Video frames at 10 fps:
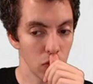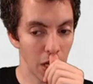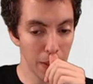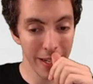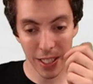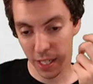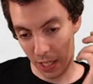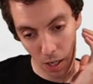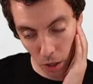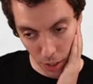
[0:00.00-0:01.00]
I don't mind cutting
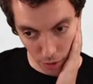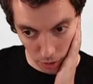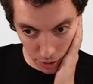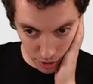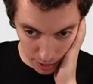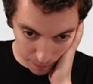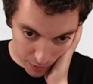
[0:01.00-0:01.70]
Karn either, honestly.